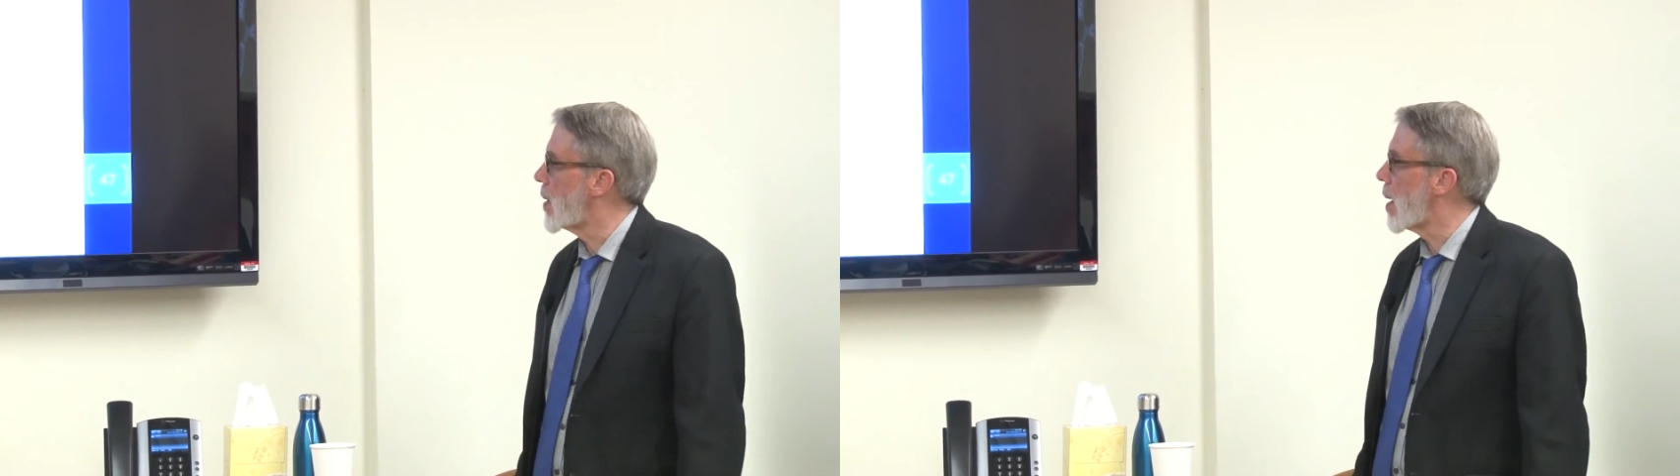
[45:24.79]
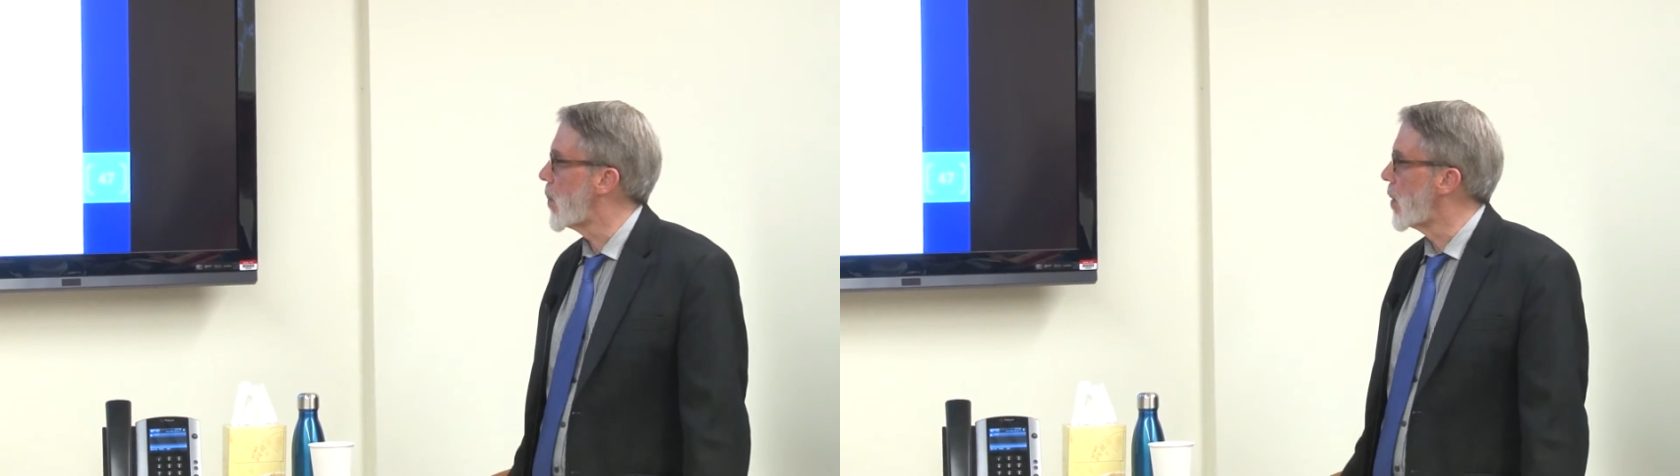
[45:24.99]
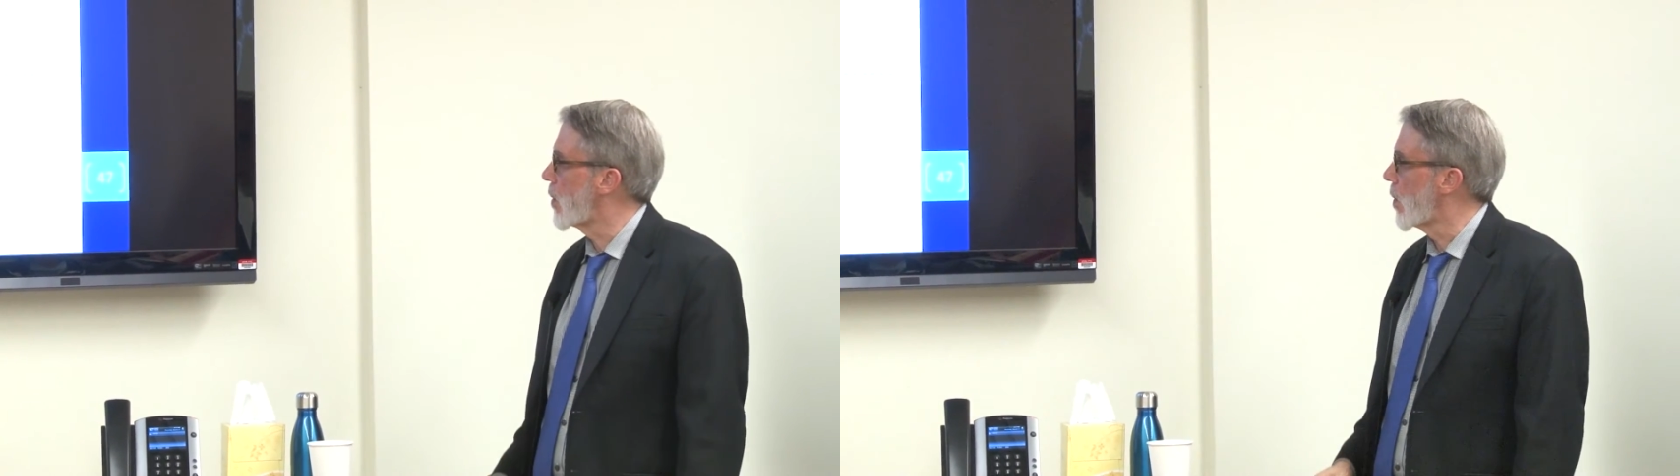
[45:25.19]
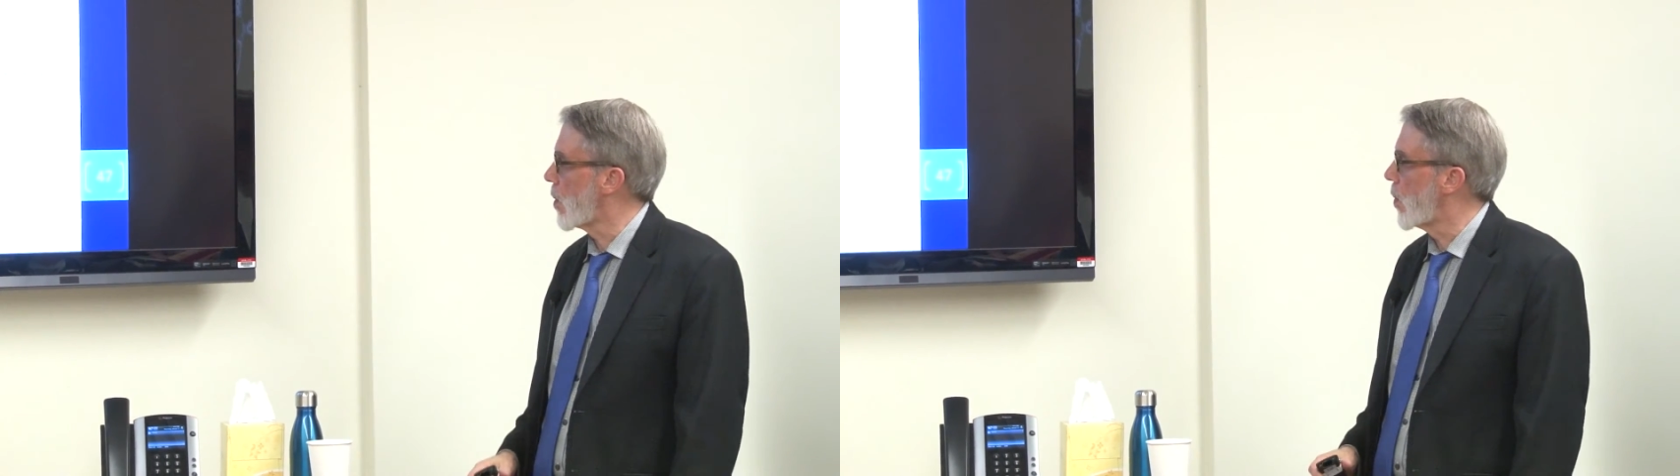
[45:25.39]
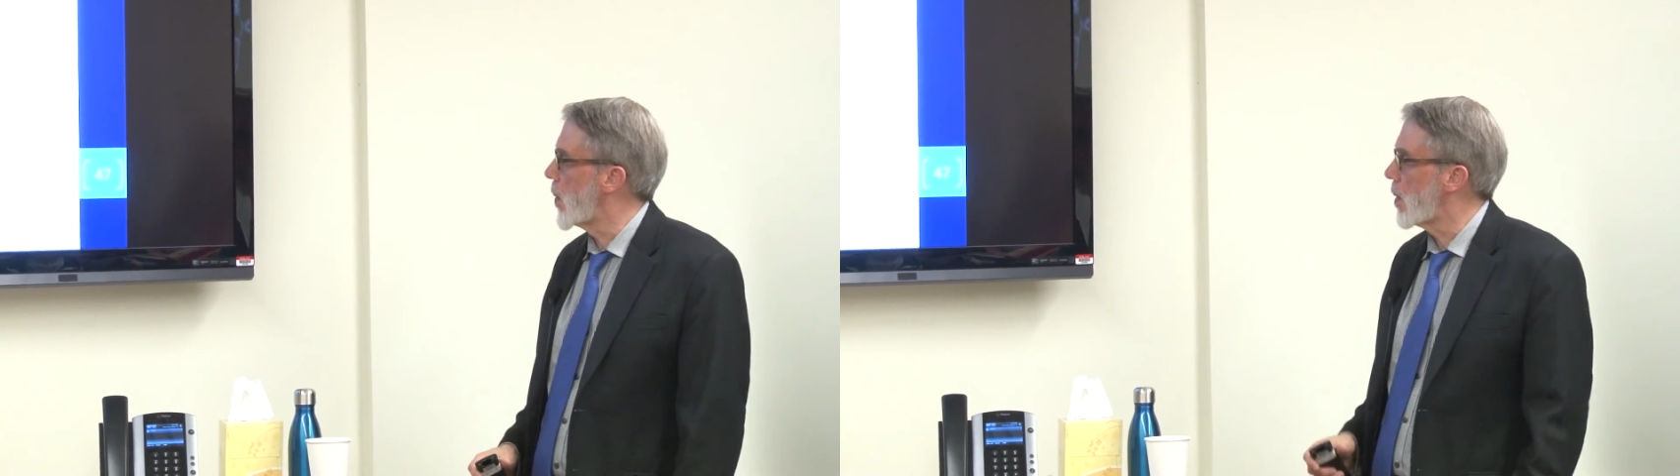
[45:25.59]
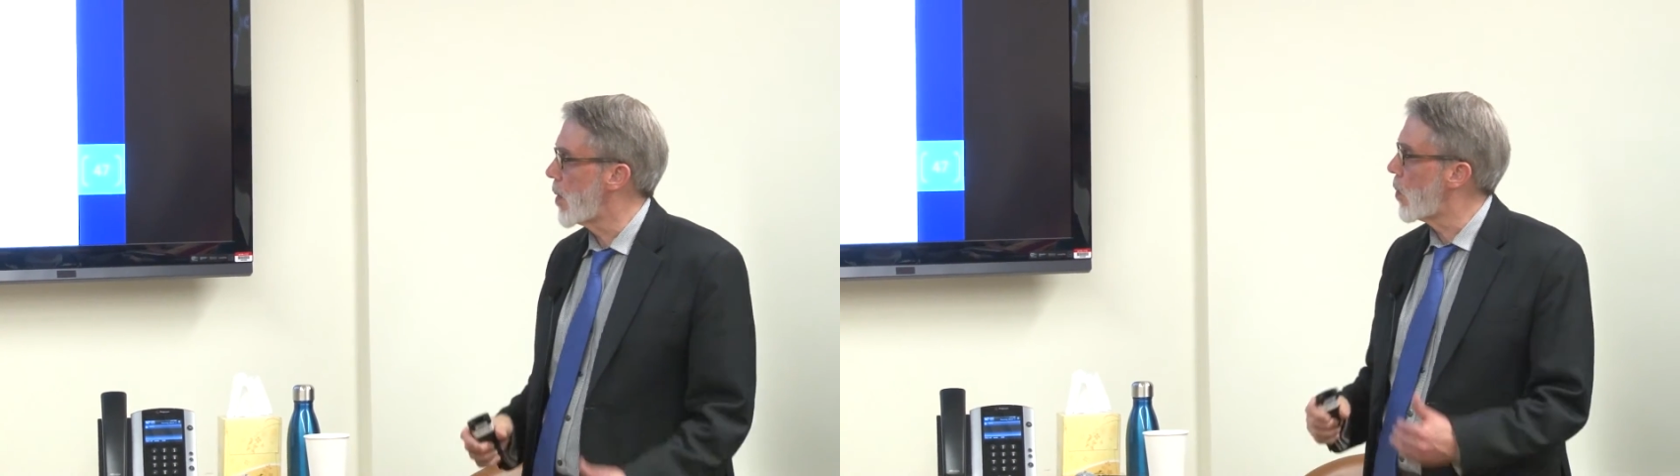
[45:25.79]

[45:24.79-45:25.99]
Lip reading: dampened critical period